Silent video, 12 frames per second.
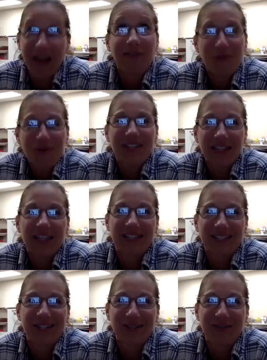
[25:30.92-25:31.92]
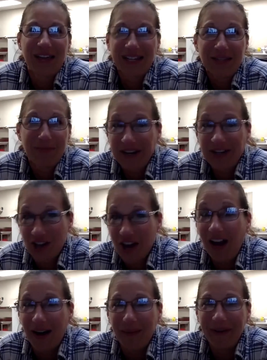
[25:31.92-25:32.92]
Of course I listen to you. That's my
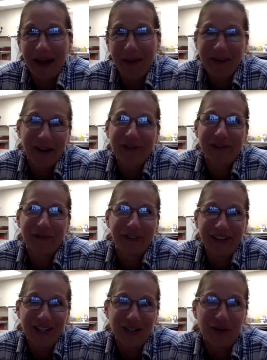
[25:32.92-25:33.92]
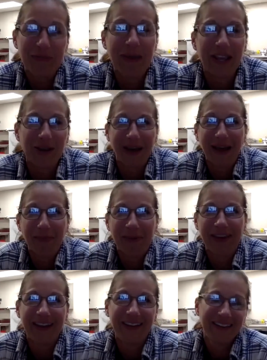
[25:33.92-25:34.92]
job. I'm here to feed you and make you
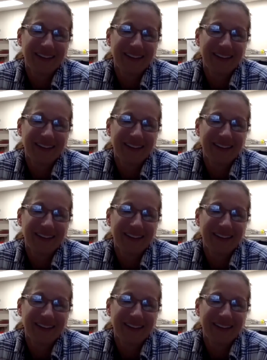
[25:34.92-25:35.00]
happy.